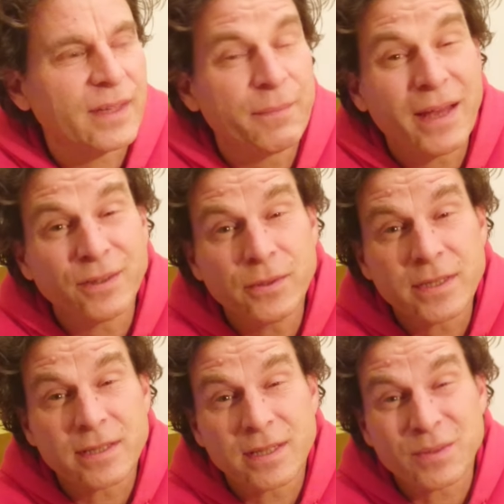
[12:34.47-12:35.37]

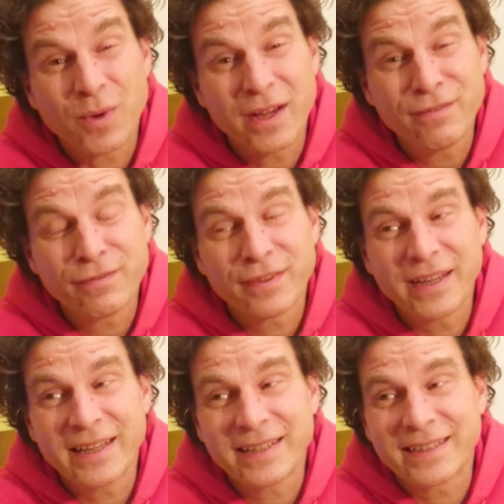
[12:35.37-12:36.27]
loses his wife,
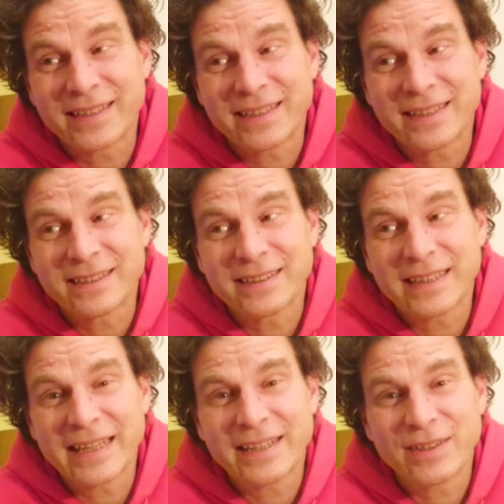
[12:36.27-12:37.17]
and
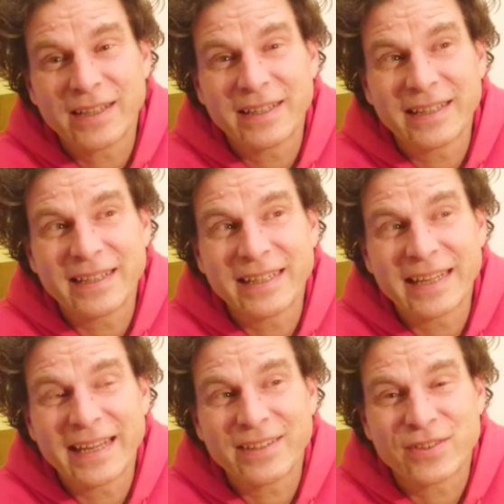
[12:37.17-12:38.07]

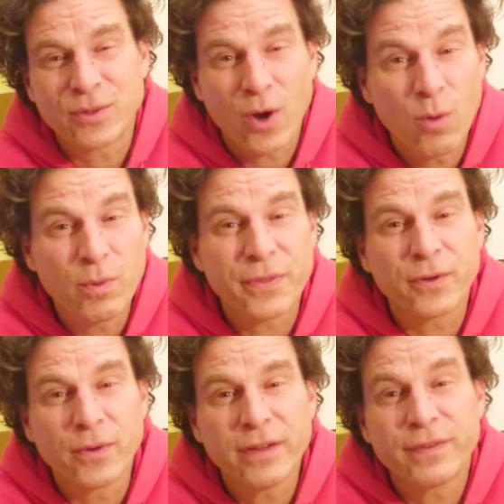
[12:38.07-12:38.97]
to cope with the
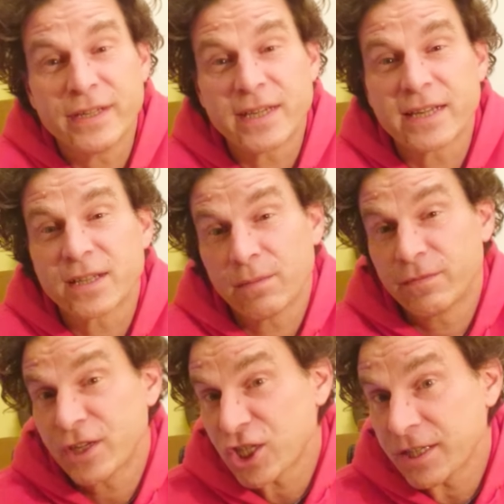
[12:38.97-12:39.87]
grief, he takes up
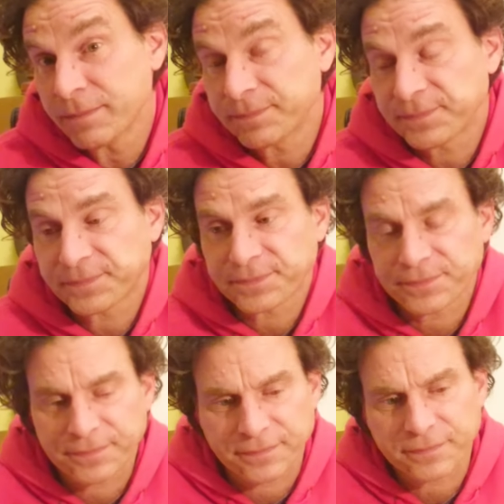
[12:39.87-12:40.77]
fishing.
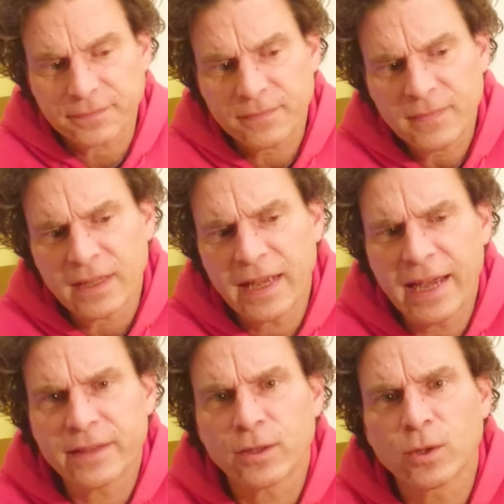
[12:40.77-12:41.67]

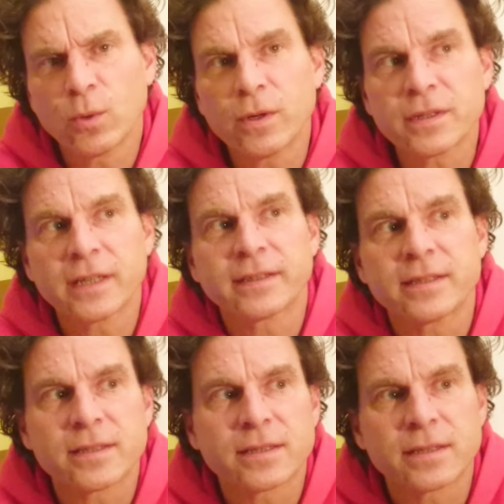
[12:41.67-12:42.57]
And the lore that
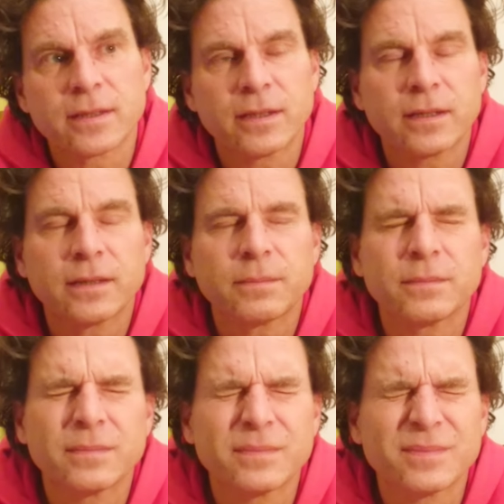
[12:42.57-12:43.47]
this
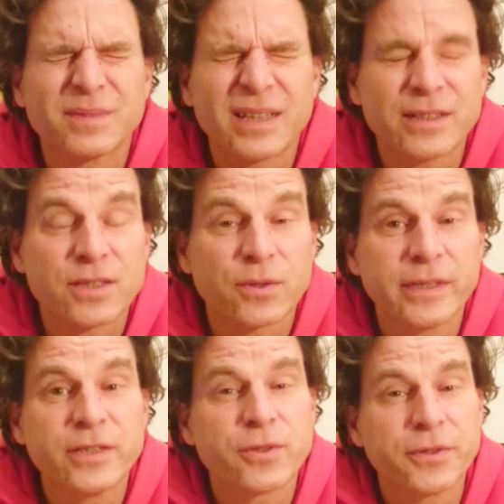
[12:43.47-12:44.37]

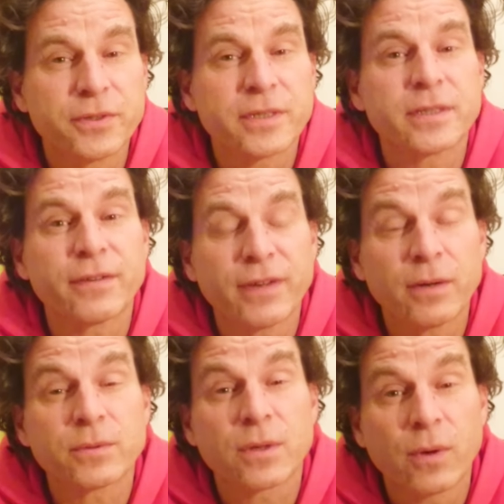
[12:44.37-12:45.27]
story introduces, I
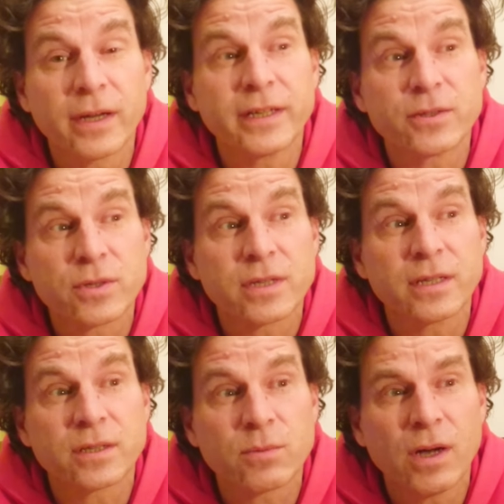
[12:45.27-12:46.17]
found was quite
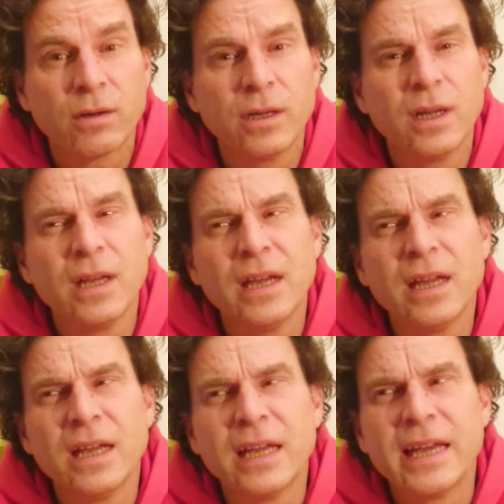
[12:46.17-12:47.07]
interesting as well.
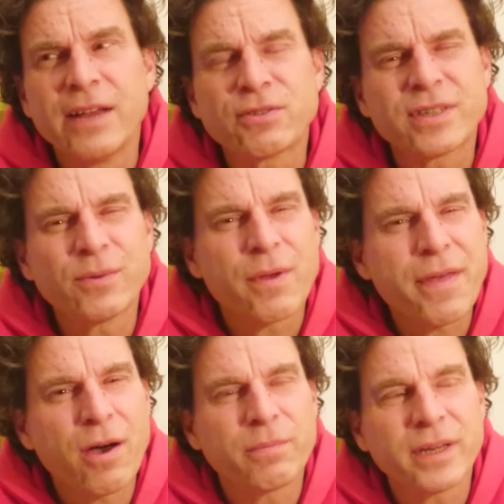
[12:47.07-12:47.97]
Interesting
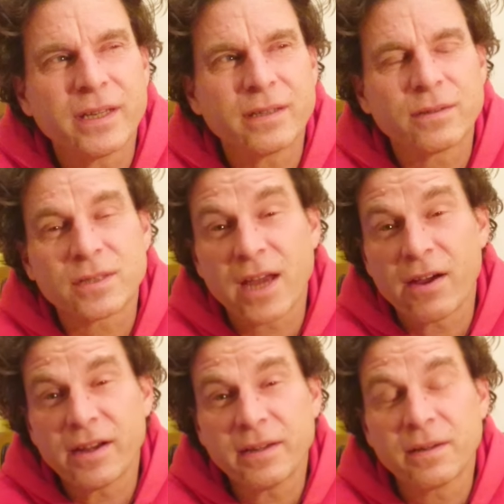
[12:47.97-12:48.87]
without being
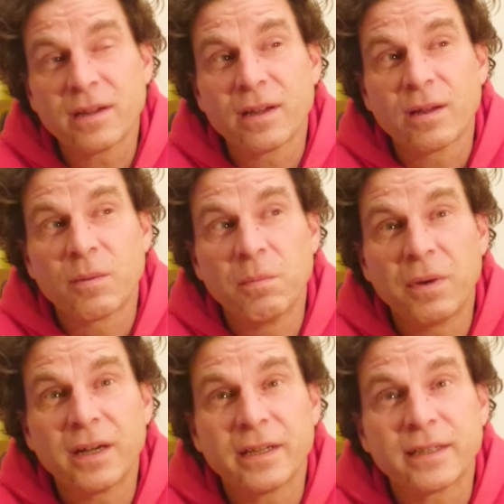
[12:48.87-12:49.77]
scary,
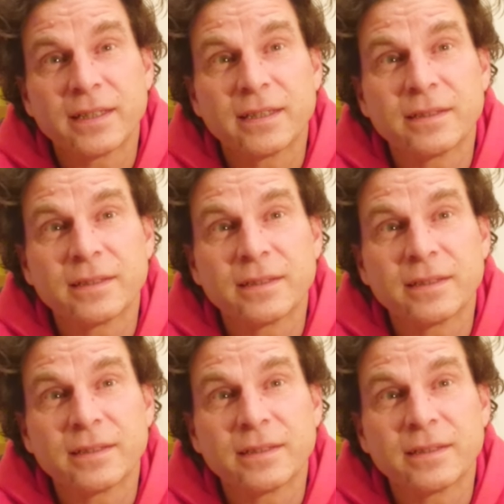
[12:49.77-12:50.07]
but